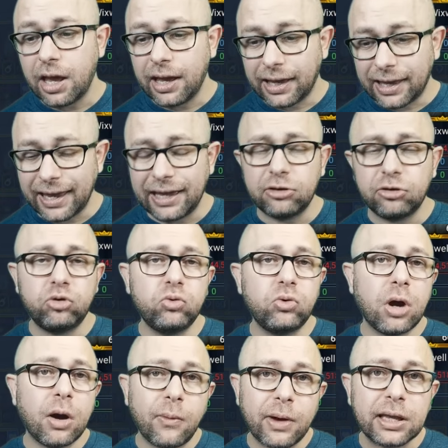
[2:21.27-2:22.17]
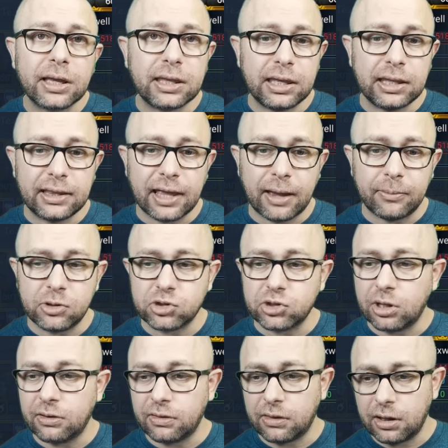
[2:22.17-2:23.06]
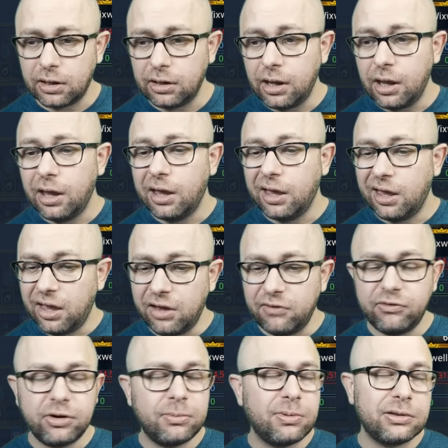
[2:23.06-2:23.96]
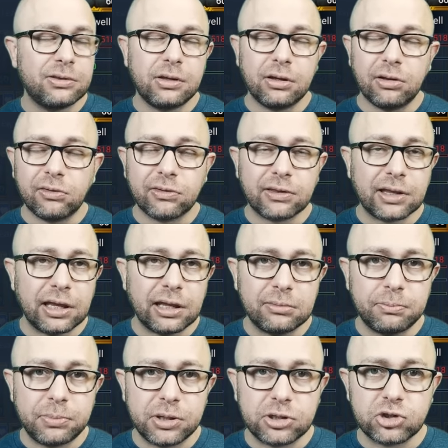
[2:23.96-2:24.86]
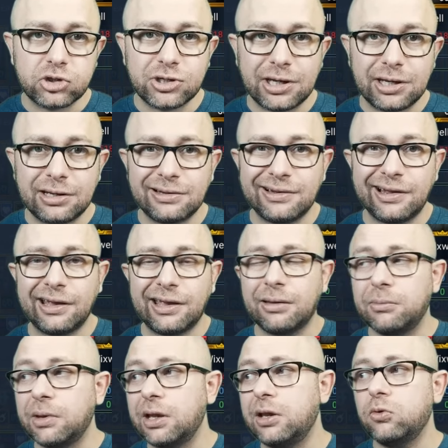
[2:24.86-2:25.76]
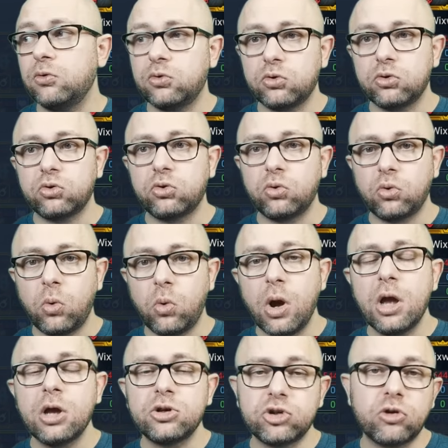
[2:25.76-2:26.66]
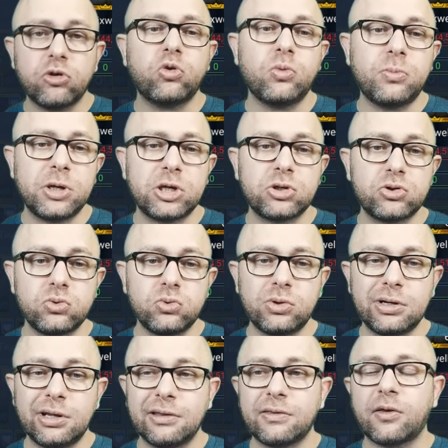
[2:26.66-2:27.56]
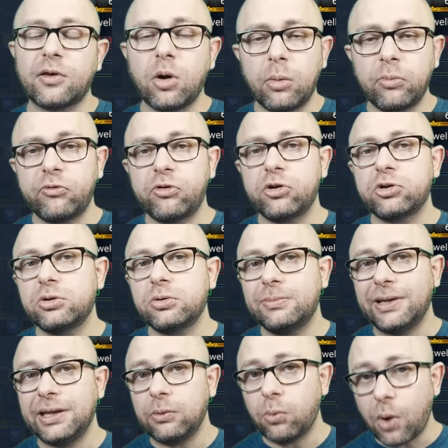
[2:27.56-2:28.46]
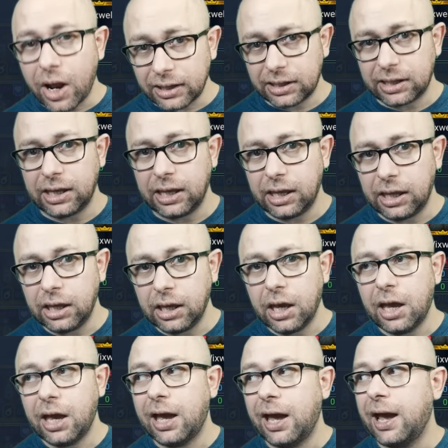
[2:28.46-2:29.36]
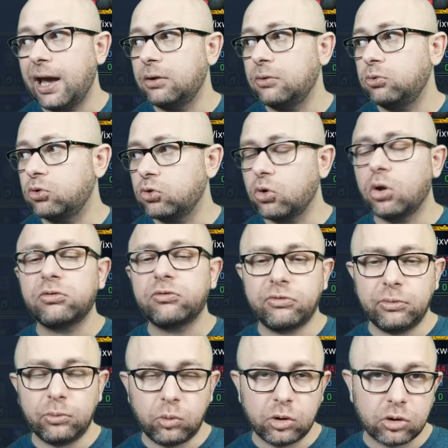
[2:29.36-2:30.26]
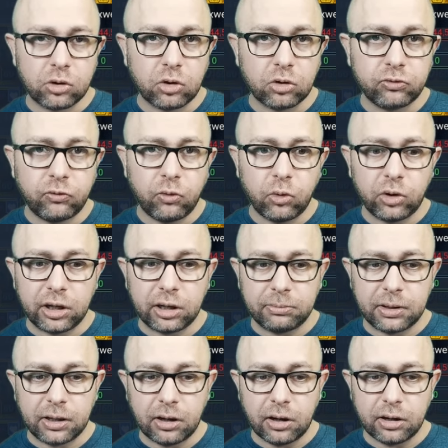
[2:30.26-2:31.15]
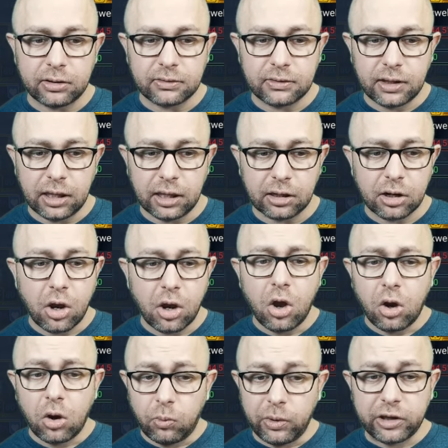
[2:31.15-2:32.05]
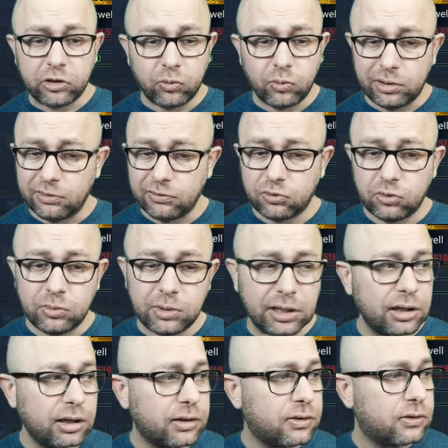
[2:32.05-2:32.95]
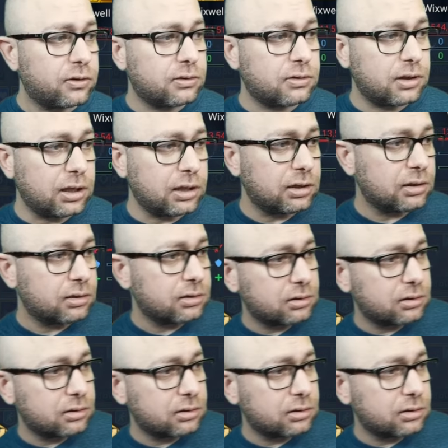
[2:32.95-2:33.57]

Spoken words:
can do a 1 key damage, and then everybody else can pitch in like a million or two just to make sure it's comfortably 1 key and we're not falling behind here. Wixwell is doing like 13,